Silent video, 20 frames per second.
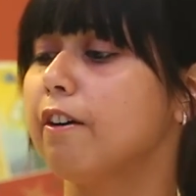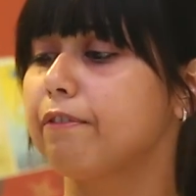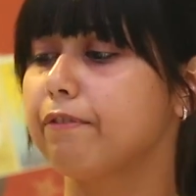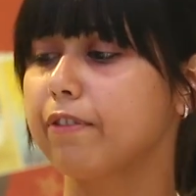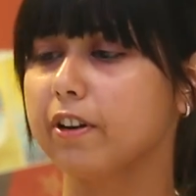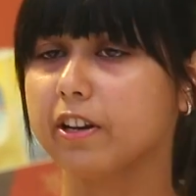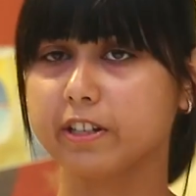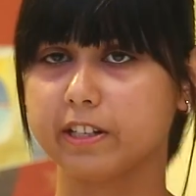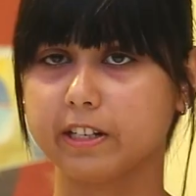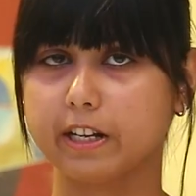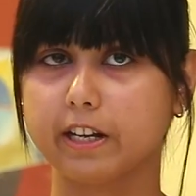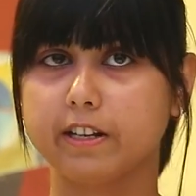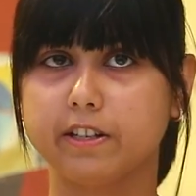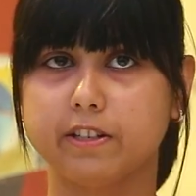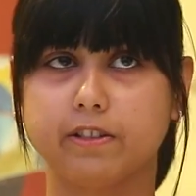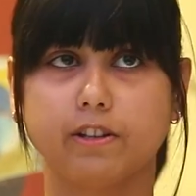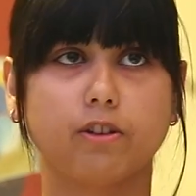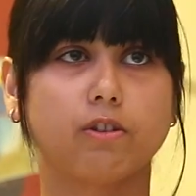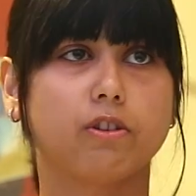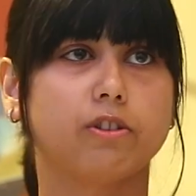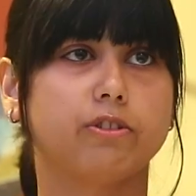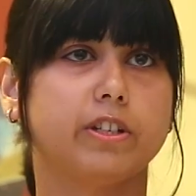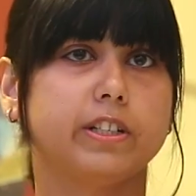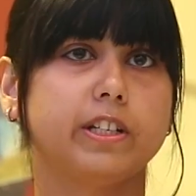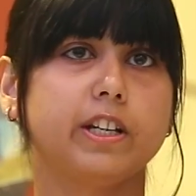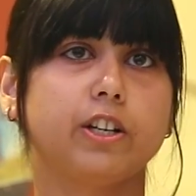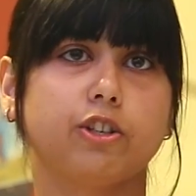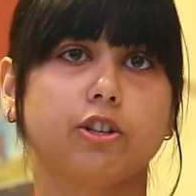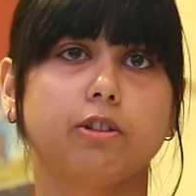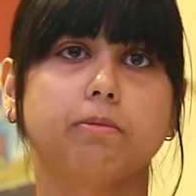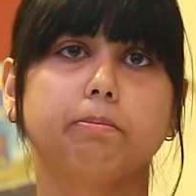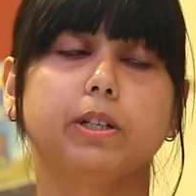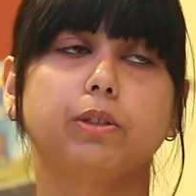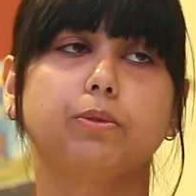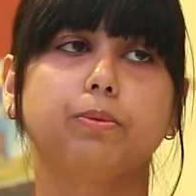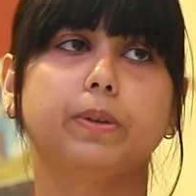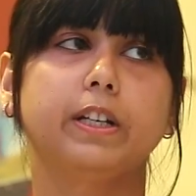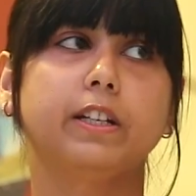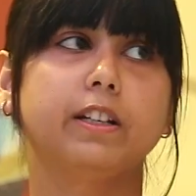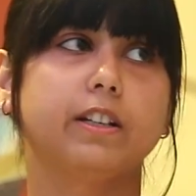First is the contradiction
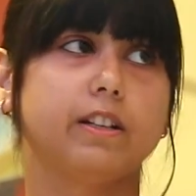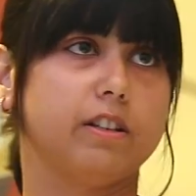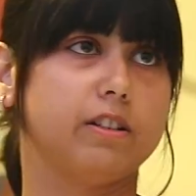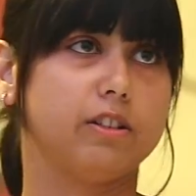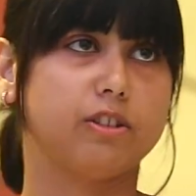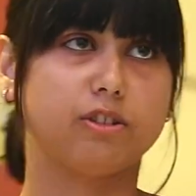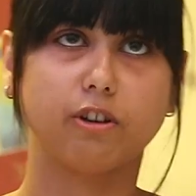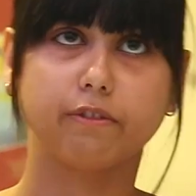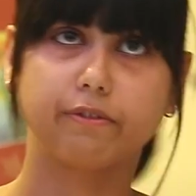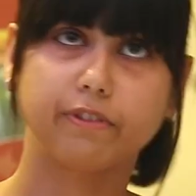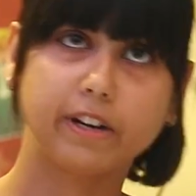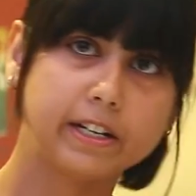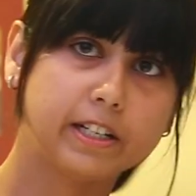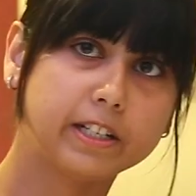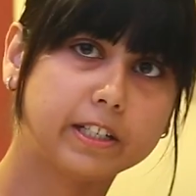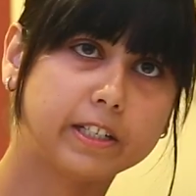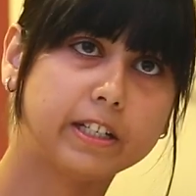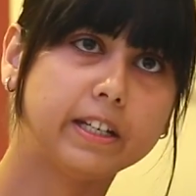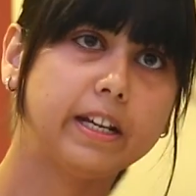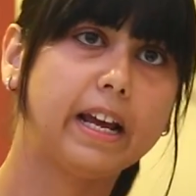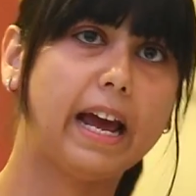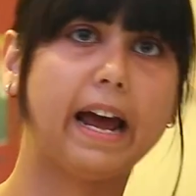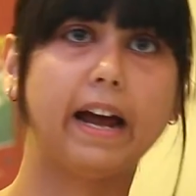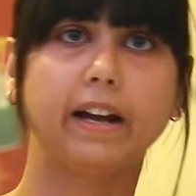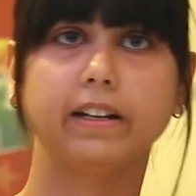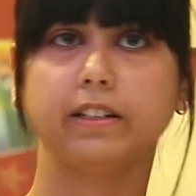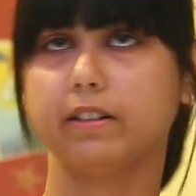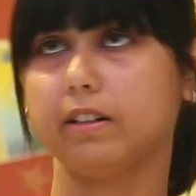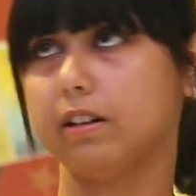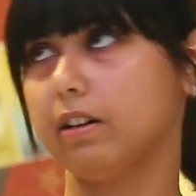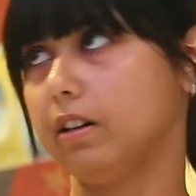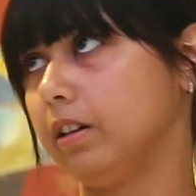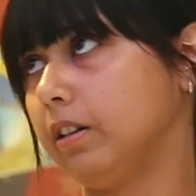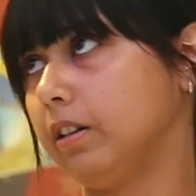between sovereignty and